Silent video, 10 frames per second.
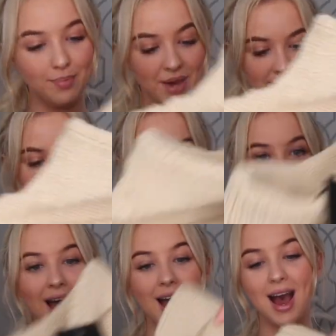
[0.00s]
picked up
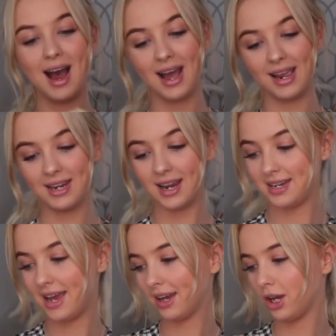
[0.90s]
a high
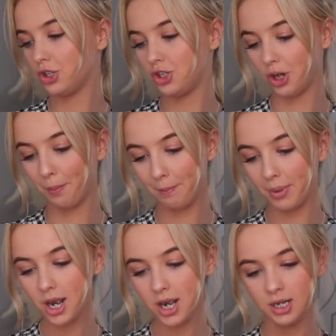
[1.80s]
neck jumper.